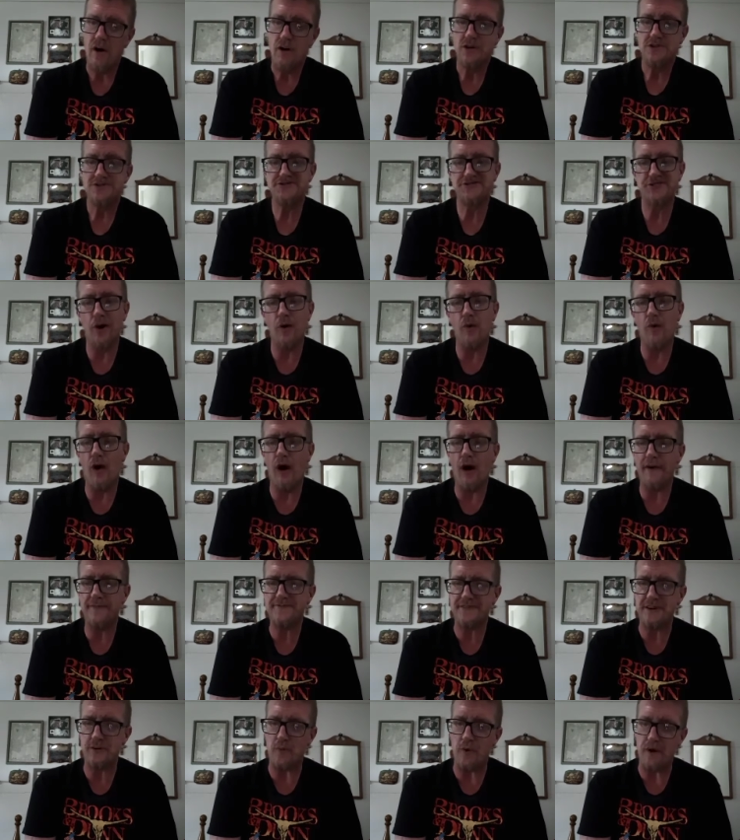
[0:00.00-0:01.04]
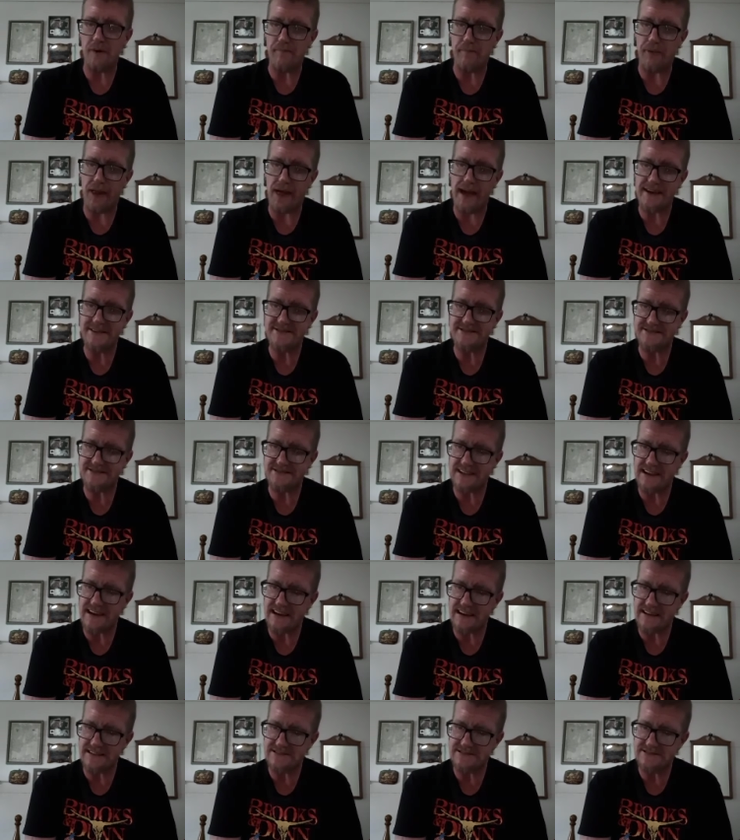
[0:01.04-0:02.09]
So often we place
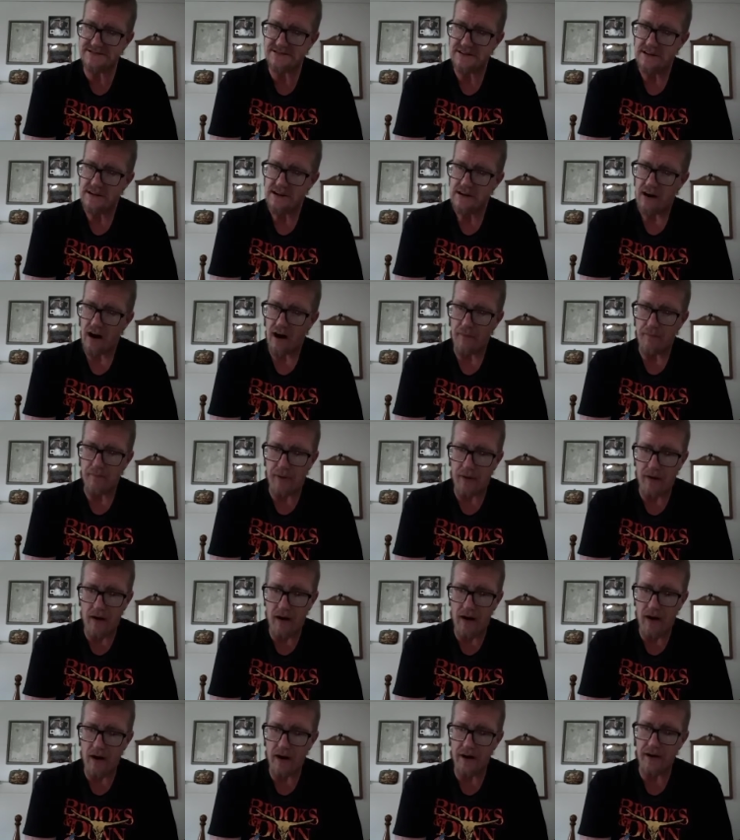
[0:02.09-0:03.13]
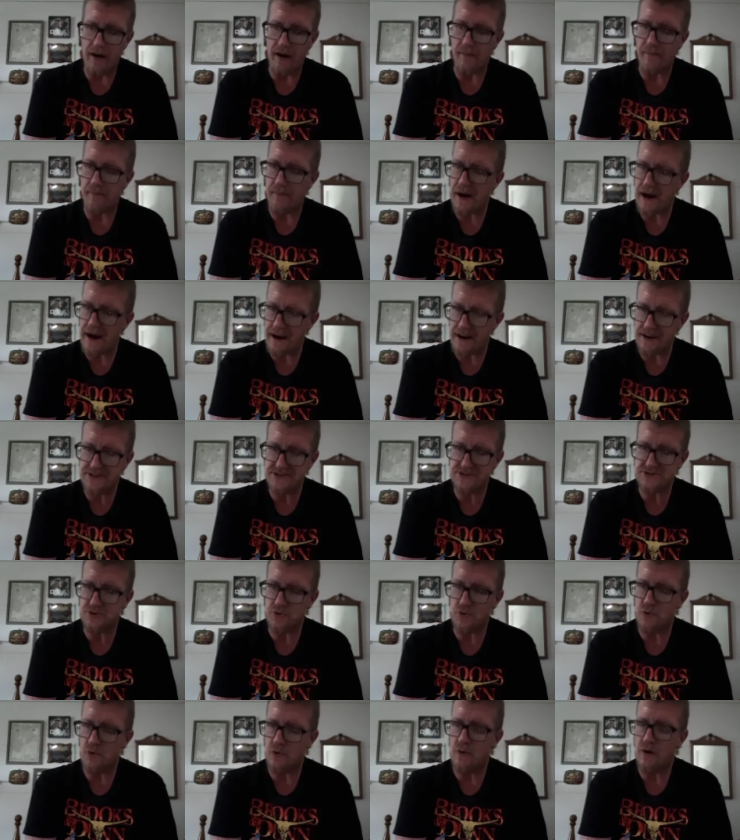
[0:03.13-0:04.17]
things upon a
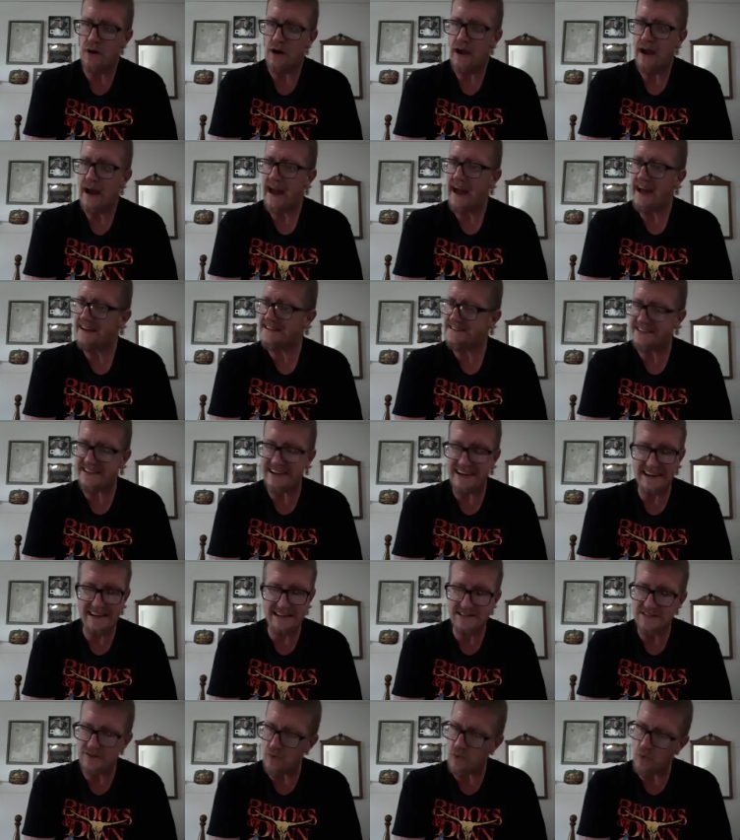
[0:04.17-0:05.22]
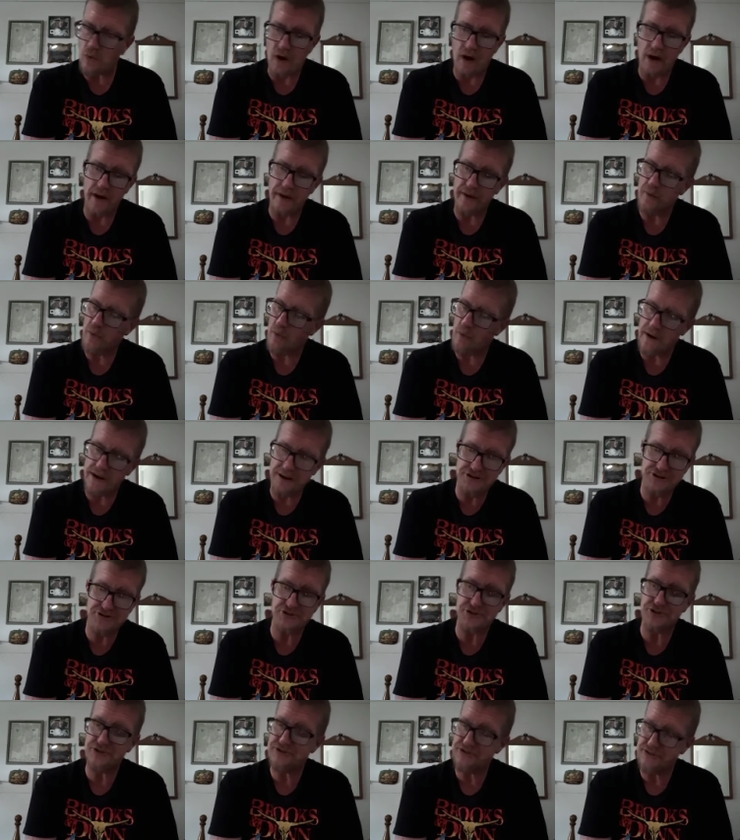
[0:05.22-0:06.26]
pedestal, and 10 to 1 we
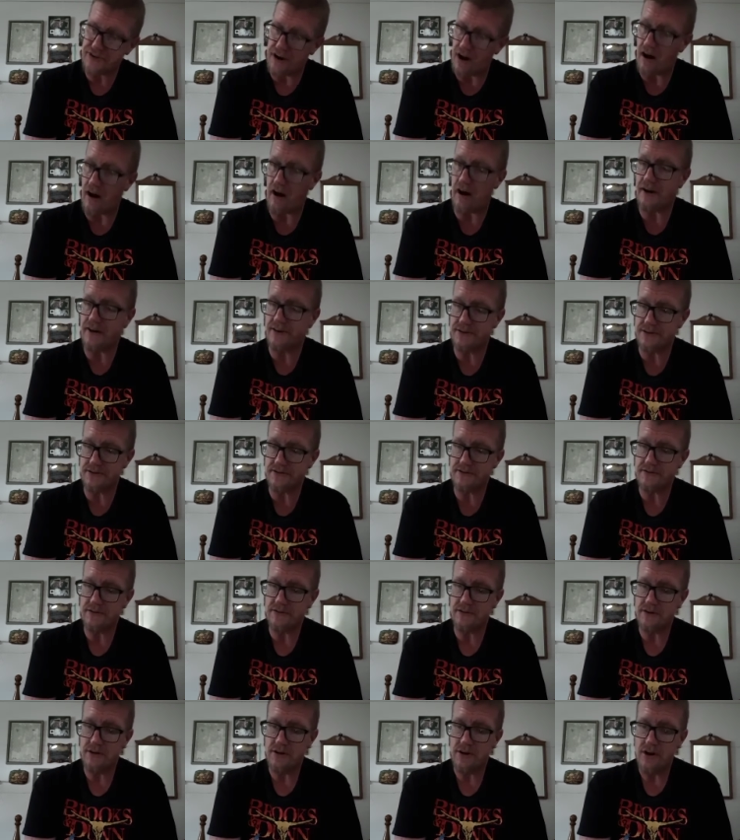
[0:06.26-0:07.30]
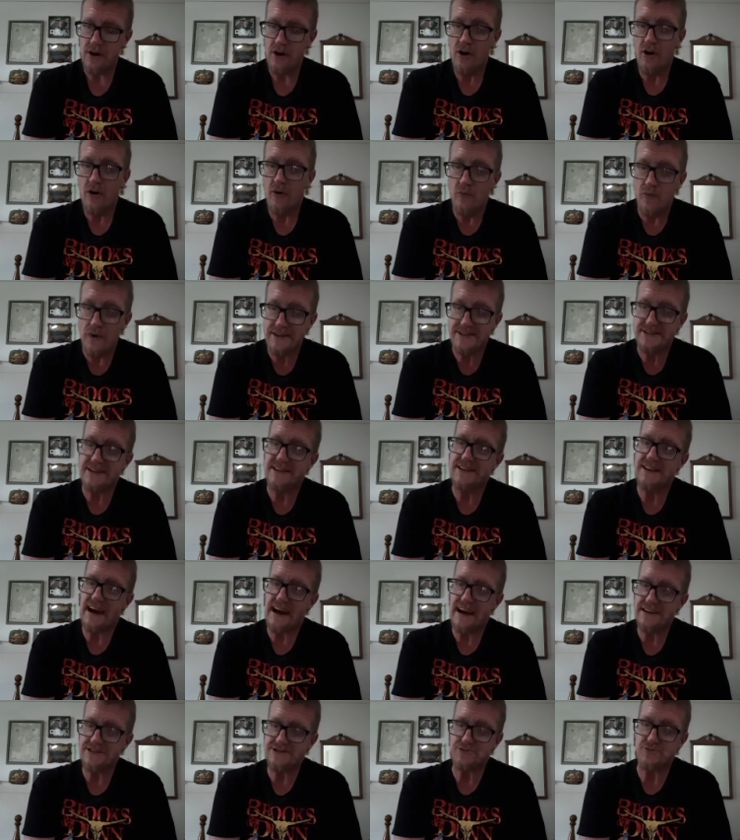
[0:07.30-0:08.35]
should not. With
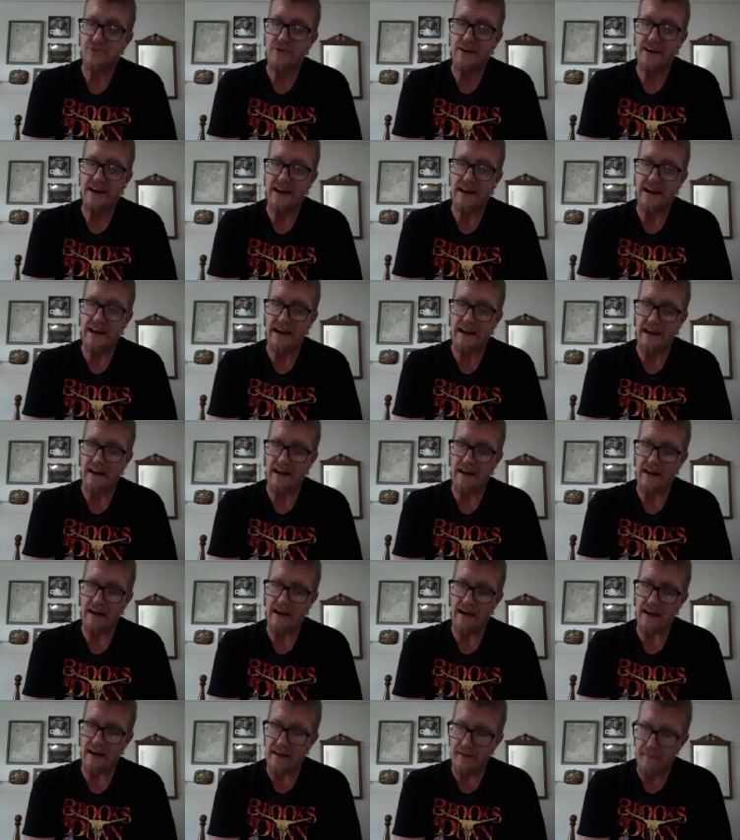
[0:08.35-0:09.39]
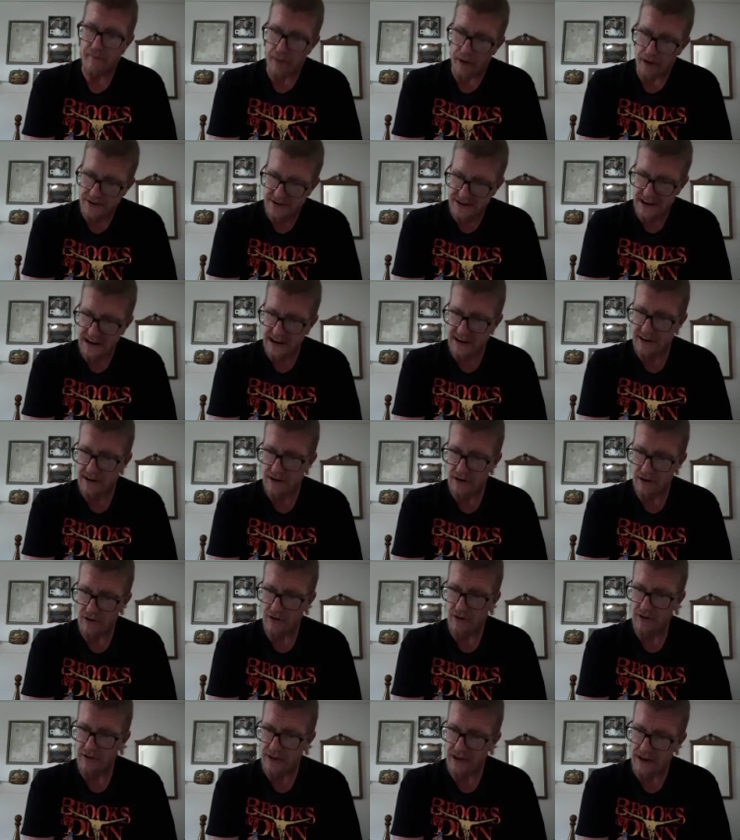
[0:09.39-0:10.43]
today's reading, and in
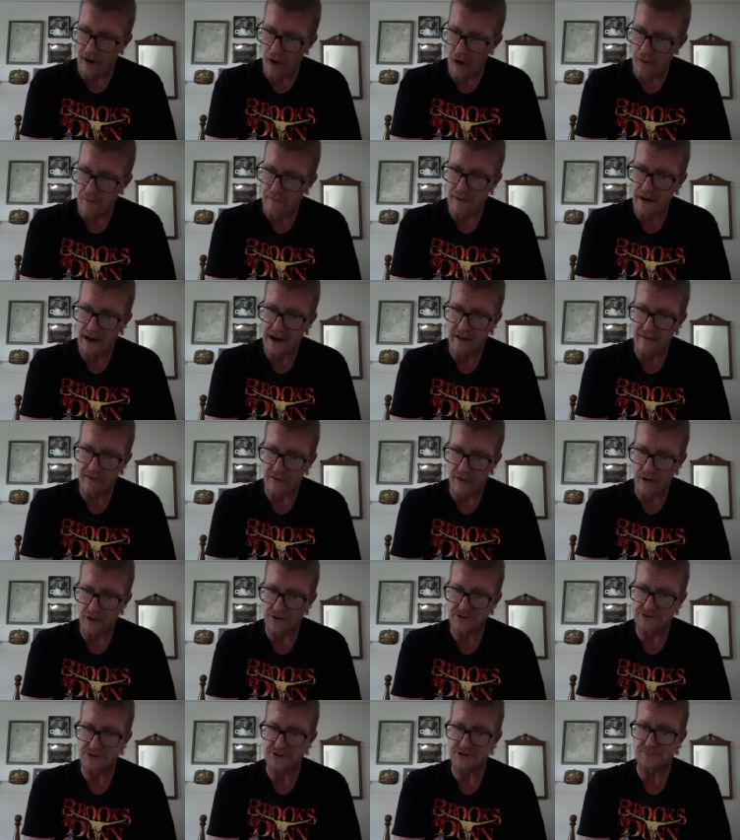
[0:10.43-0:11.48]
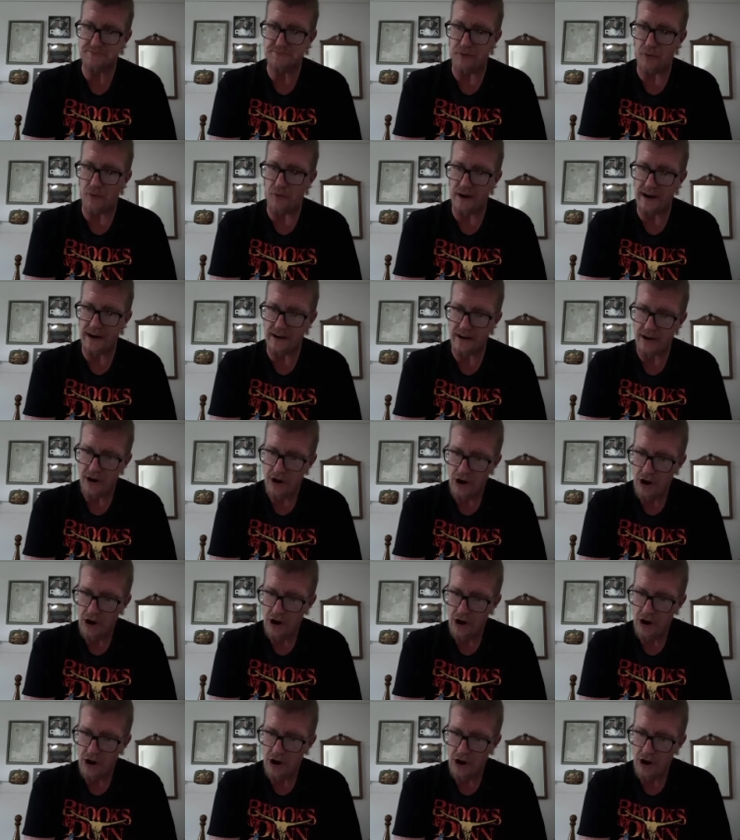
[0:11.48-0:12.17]
particular the opening verses point